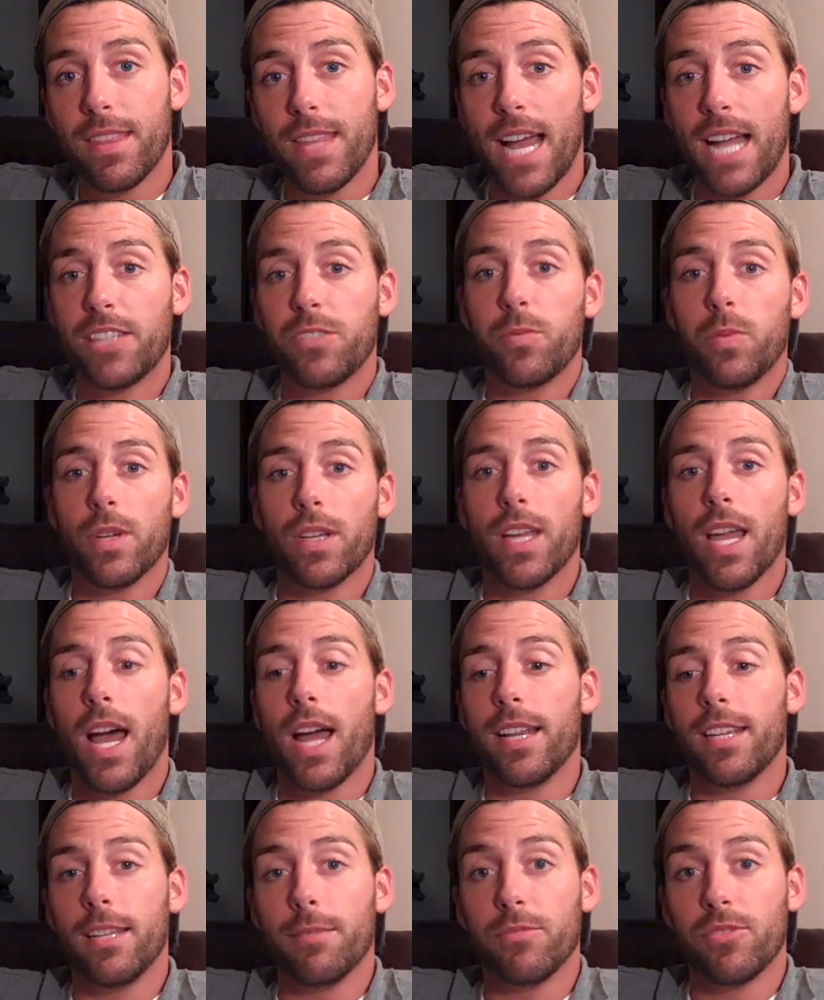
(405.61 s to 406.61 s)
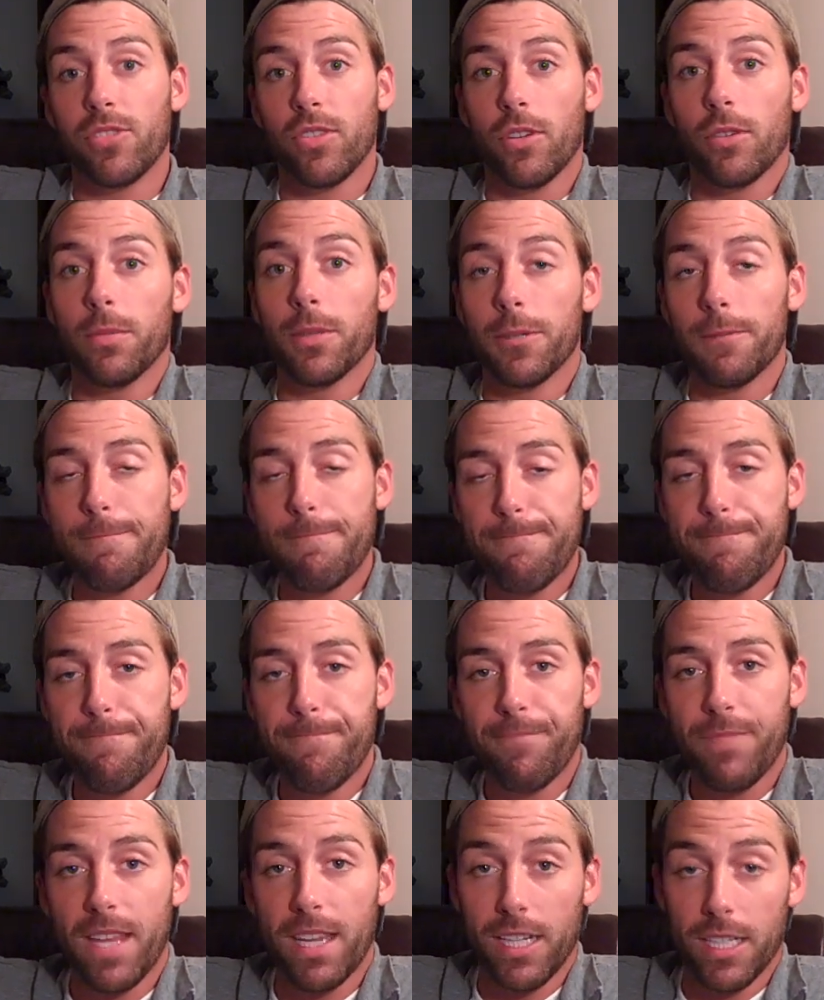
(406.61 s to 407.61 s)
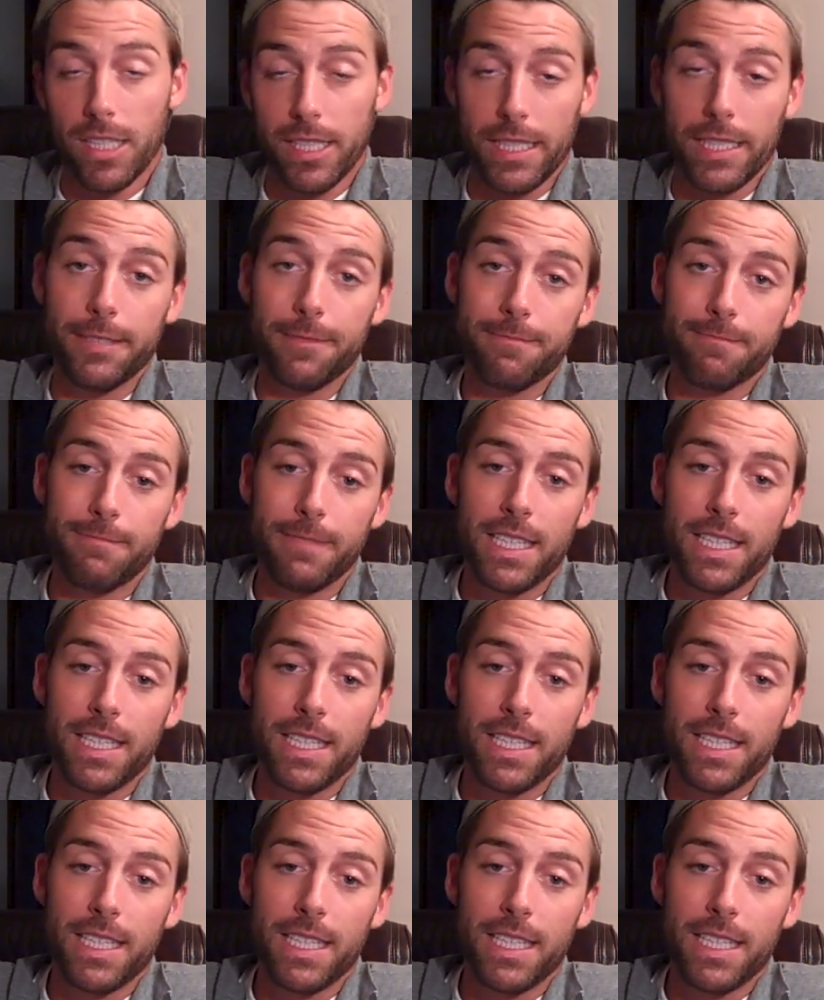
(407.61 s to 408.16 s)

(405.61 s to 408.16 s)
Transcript: That's what got him sober and clean.